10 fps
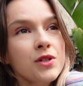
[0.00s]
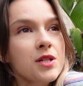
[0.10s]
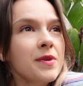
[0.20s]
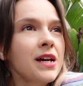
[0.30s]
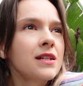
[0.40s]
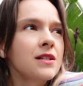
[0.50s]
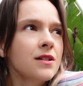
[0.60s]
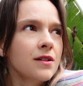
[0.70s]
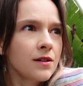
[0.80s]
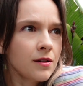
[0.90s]
will
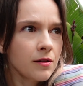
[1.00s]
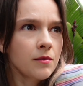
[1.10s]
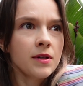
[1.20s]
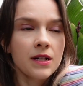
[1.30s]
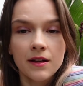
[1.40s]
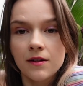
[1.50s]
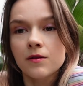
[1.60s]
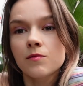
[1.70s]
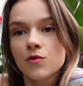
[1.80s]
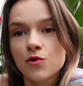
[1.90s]
spend
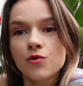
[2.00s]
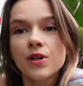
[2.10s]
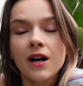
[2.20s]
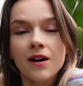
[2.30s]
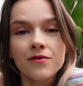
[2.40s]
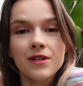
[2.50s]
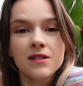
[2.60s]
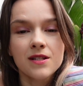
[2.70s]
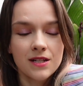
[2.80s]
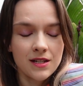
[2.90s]
another 2.5
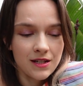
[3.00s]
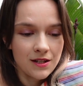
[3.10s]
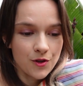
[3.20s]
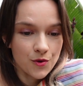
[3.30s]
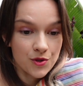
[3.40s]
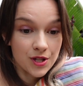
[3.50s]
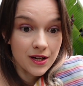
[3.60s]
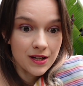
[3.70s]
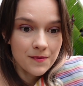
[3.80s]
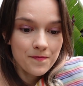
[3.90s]
years in your
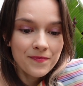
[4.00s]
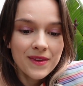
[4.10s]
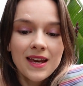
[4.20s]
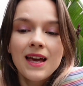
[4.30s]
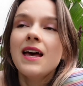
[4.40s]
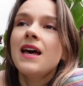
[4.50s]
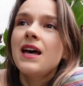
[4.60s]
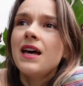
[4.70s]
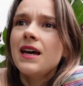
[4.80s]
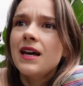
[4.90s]
sign.
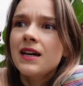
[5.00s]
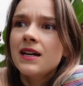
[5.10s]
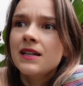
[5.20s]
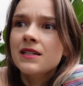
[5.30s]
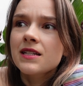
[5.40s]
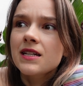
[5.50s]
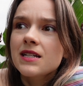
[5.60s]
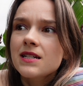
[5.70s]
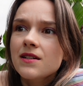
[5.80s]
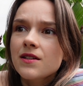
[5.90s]
And
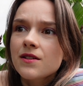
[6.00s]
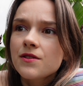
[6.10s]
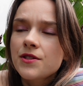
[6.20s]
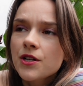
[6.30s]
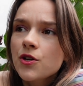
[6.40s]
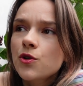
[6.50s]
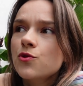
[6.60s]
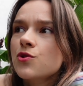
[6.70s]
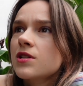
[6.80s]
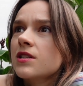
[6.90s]

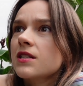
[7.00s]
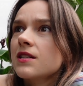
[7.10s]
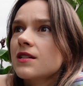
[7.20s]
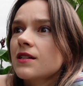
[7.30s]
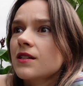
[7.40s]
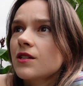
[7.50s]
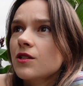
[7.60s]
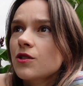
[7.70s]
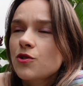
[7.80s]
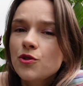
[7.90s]
those
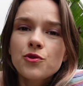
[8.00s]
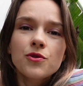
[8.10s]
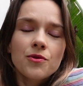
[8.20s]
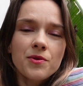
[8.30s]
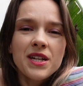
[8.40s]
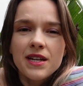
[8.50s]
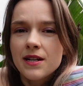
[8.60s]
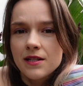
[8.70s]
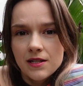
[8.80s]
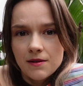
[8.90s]
2 to 3
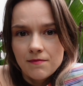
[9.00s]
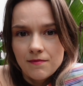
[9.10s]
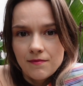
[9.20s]
years